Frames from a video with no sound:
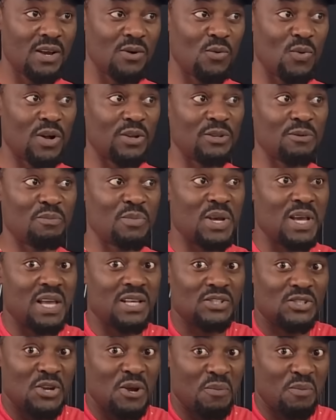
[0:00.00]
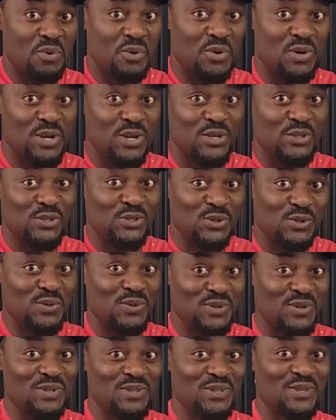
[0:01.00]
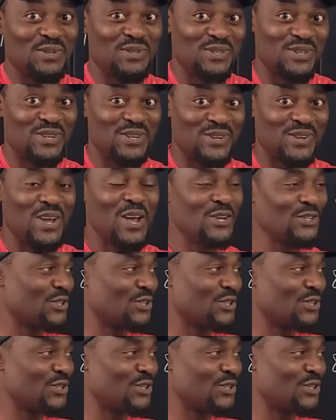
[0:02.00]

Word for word: well, the biggest number is 2222,